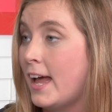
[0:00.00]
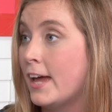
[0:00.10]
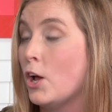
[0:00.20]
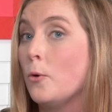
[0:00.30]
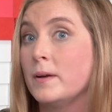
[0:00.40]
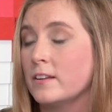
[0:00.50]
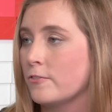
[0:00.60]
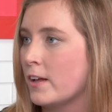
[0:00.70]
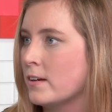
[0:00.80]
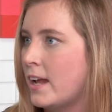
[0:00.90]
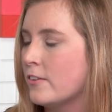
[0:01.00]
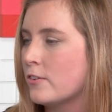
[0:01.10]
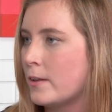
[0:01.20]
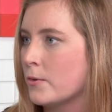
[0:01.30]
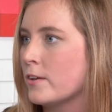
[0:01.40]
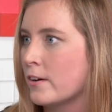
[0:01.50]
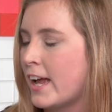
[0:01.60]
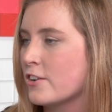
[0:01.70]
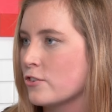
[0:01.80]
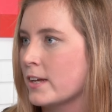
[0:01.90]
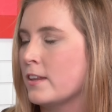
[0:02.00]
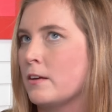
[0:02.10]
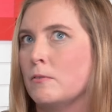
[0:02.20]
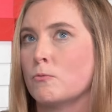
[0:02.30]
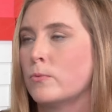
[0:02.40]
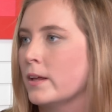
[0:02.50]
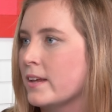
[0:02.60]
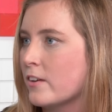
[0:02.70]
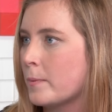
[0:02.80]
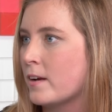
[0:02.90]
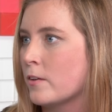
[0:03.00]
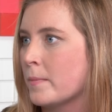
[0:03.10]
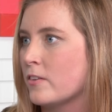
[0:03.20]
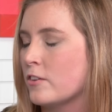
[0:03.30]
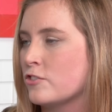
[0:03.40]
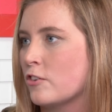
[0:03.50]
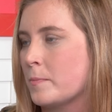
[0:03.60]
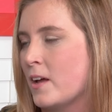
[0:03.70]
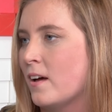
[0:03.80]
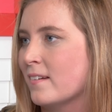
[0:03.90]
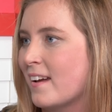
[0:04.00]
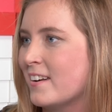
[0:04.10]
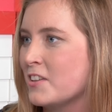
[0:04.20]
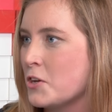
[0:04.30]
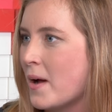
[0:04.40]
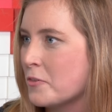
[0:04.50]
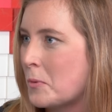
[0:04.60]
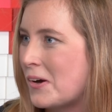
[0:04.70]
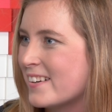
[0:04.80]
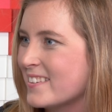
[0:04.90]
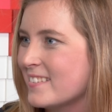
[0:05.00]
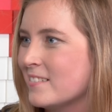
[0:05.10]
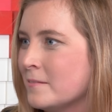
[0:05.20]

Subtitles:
and opening the floodgates to those internationally, they really expanded their business just beyond kind of the US borders.